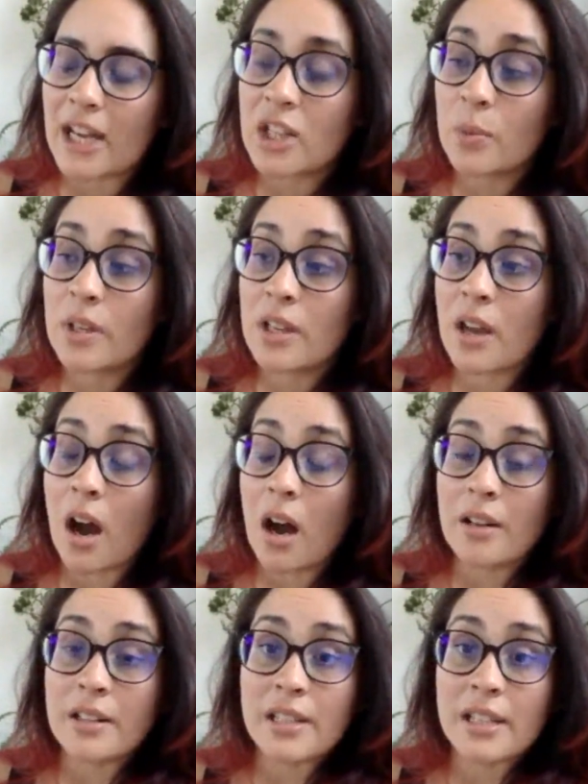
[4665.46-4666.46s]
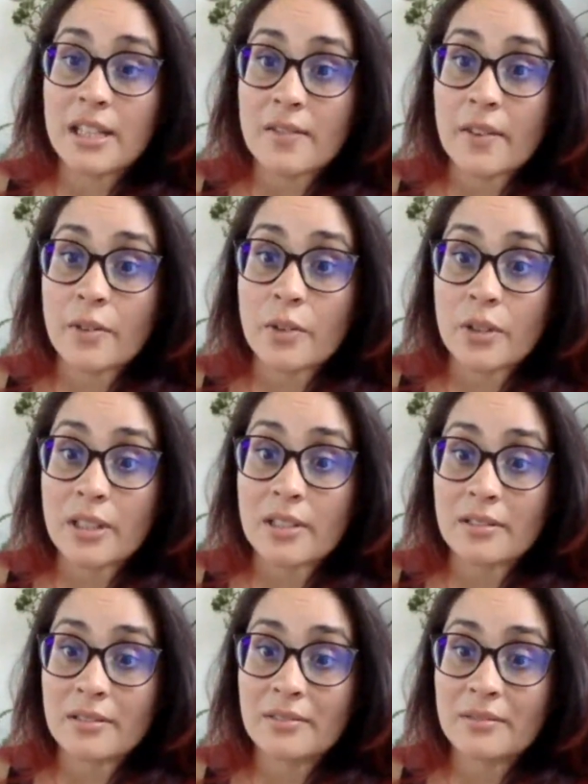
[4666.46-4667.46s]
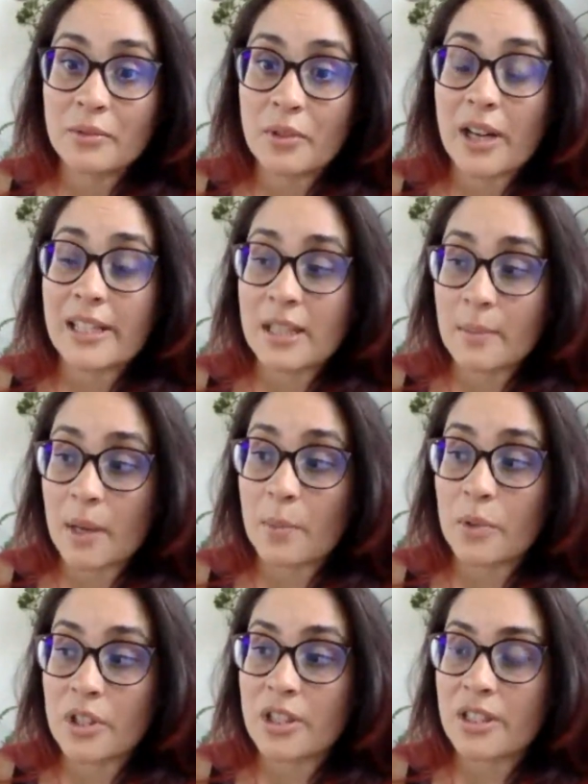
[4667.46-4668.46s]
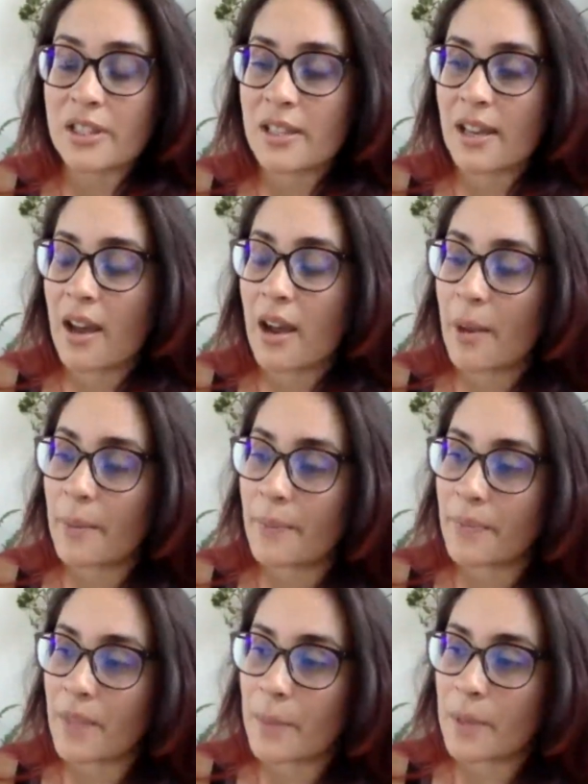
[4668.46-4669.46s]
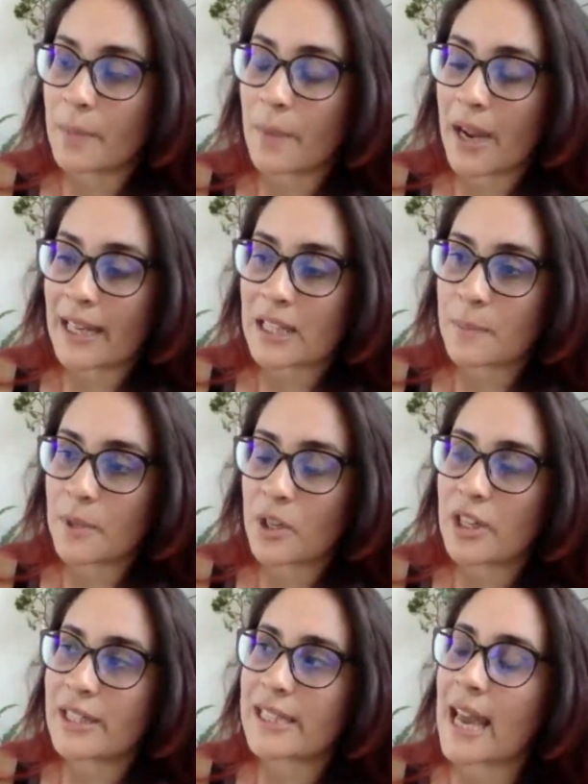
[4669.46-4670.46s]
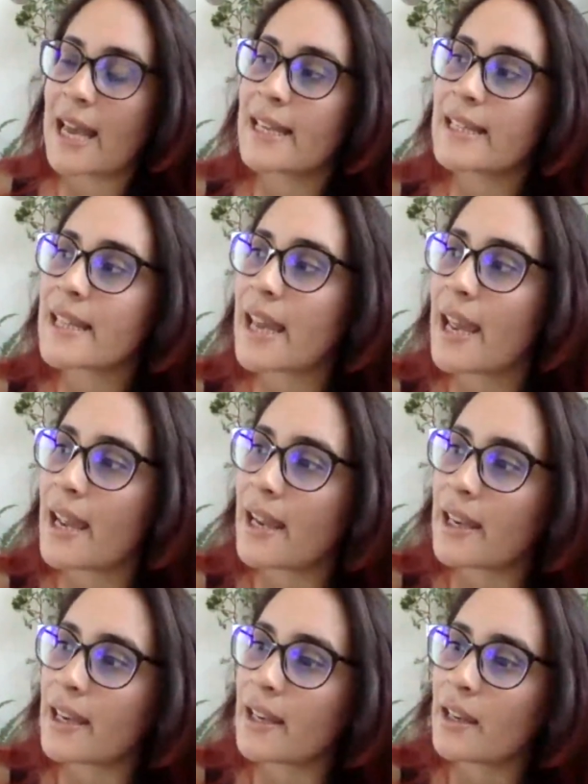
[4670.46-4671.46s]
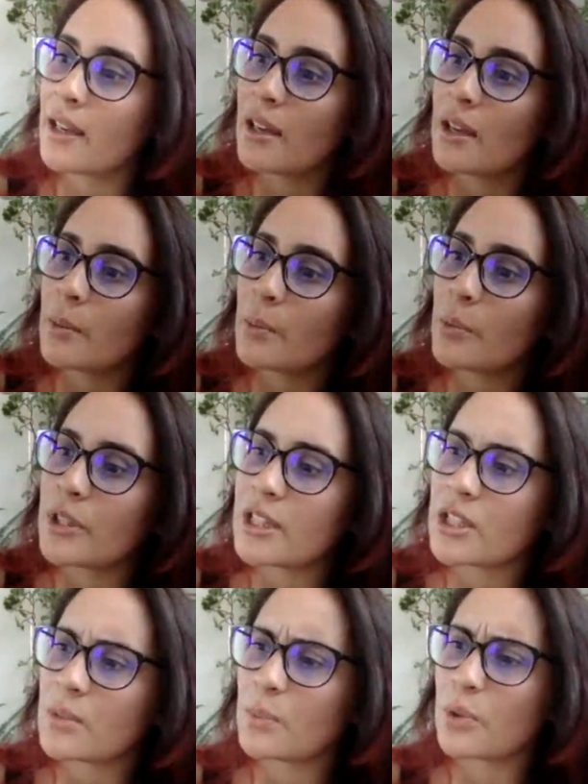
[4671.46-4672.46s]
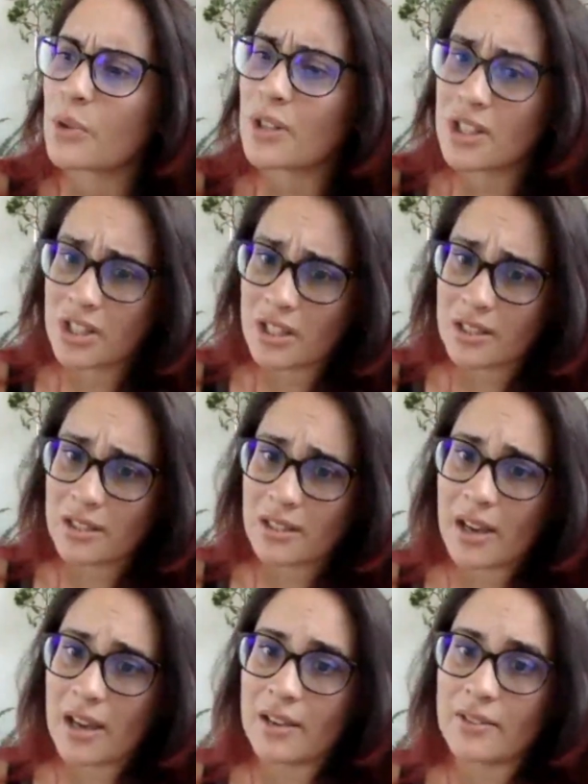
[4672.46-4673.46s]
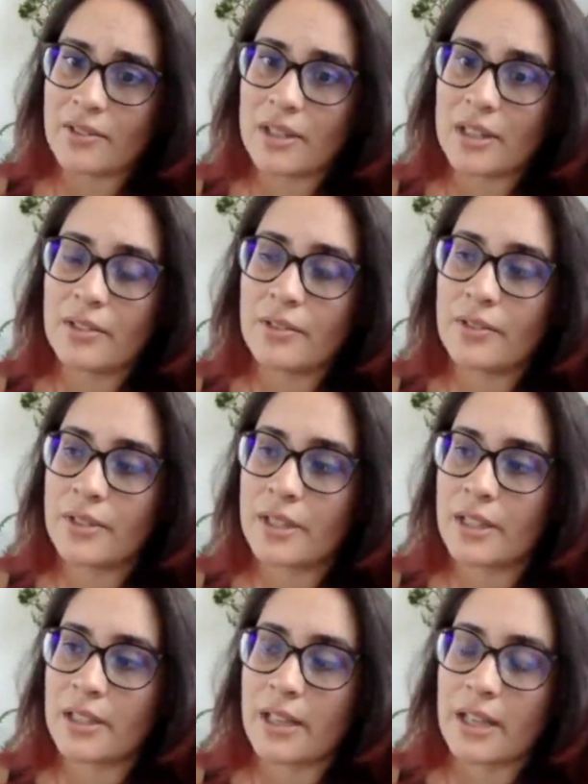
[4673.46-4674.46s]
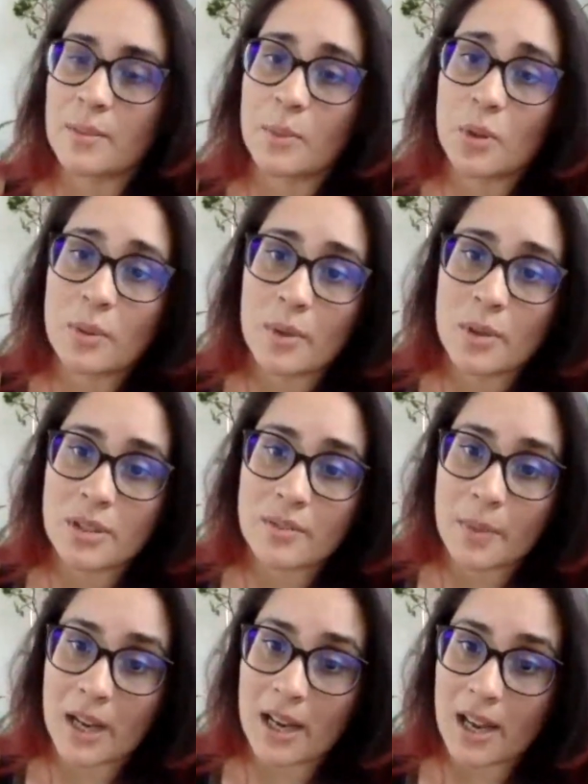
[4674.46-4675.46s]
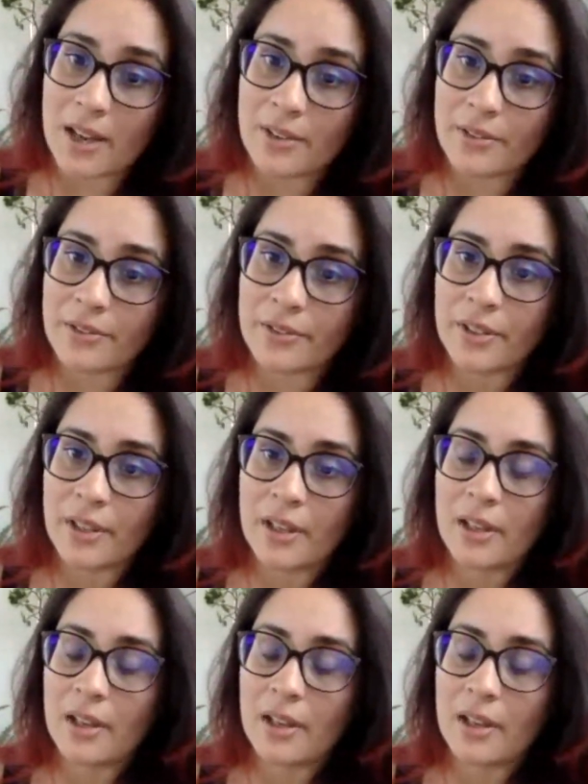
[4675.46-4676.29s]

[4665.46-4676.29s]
it's actually one of the hardest things I've ever written, writing about Mauritius. Um, but my experience as a British Mauritian, I've lived in a diaspora most of my life,